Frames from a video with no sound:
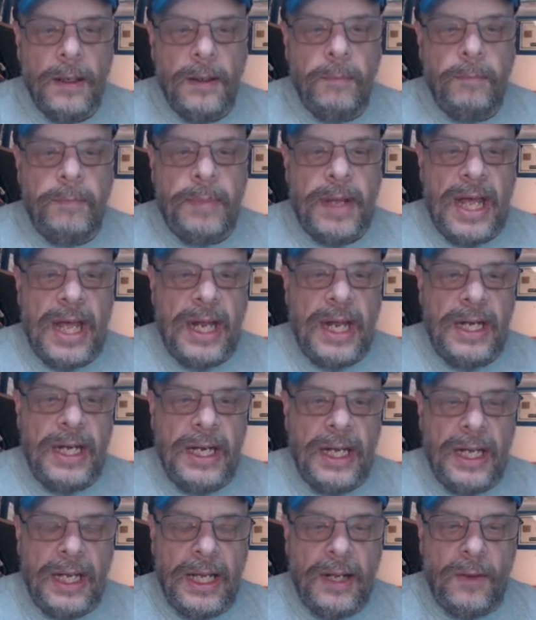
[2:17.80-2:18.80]

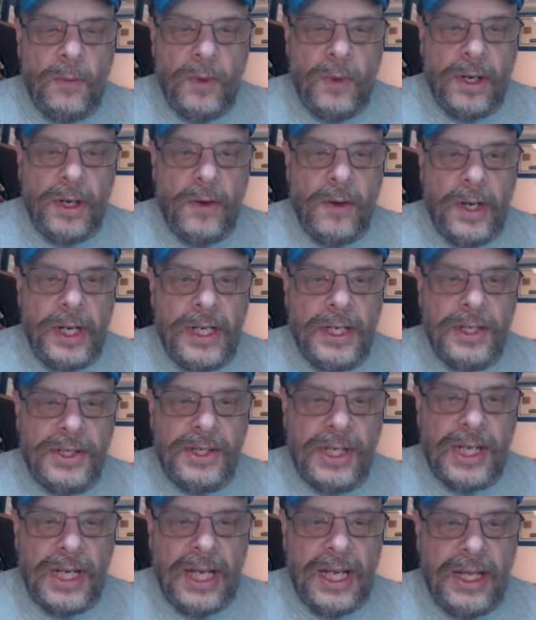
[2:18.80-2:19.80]
pen, and we're going to
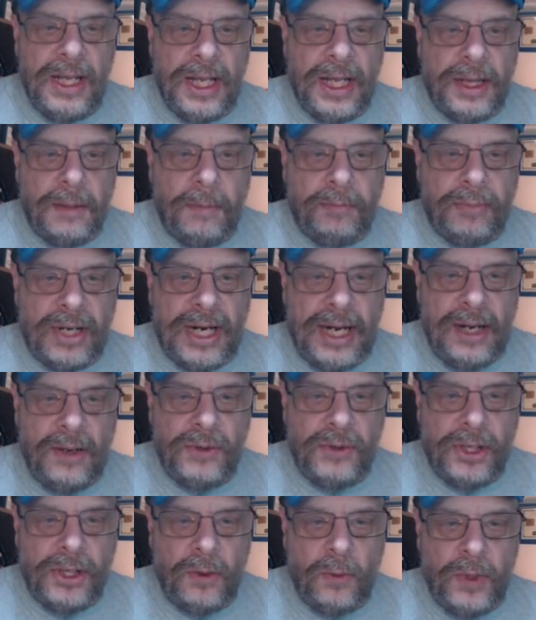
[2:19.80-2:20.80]
say that the
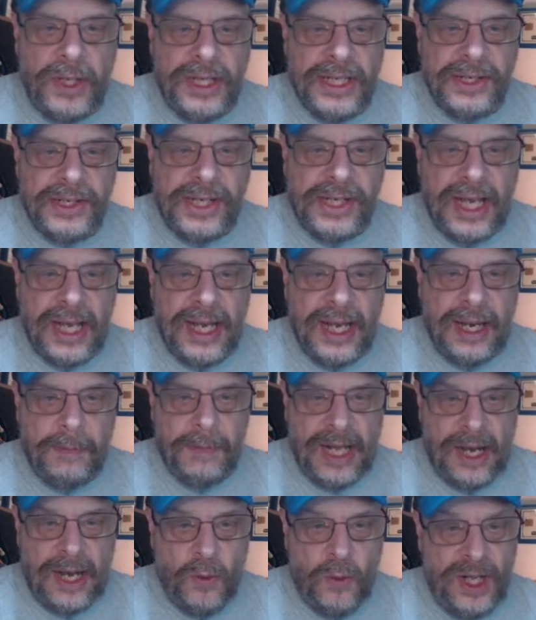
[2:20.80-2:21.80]
Browns are going to win this game.
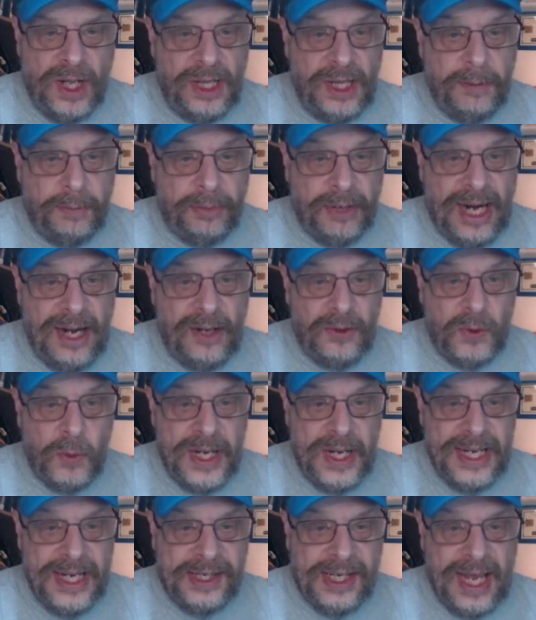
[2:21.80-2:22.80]
Now, will the Browns
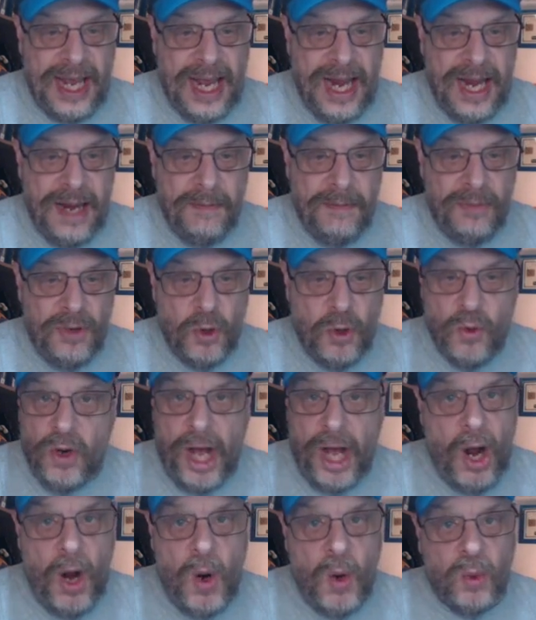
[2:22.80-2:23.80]
win this game? Who
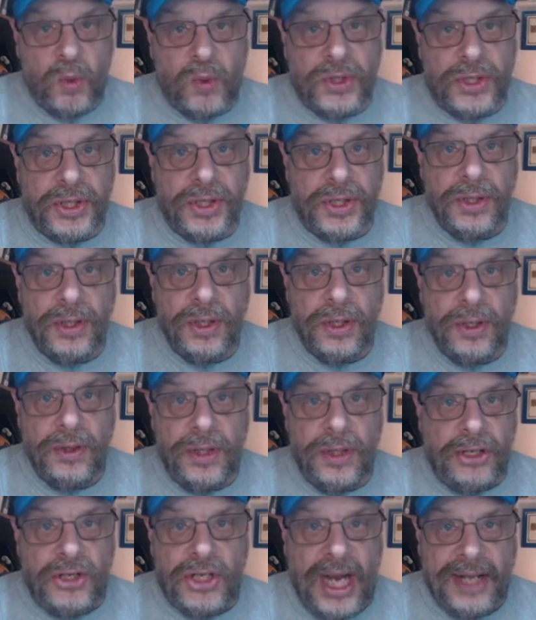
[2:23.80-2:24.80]
knows?
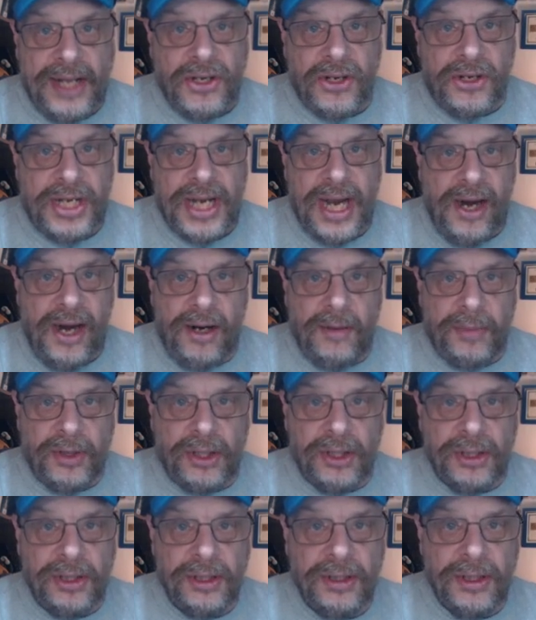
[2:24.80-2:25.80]
The Jets are
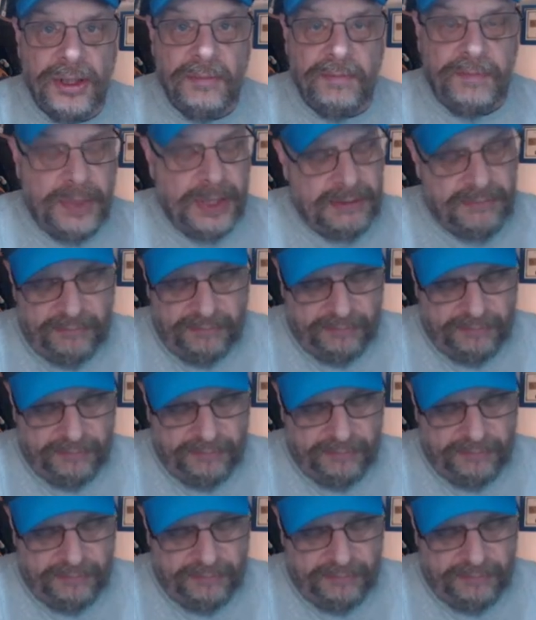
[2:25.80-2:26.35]
terrible. But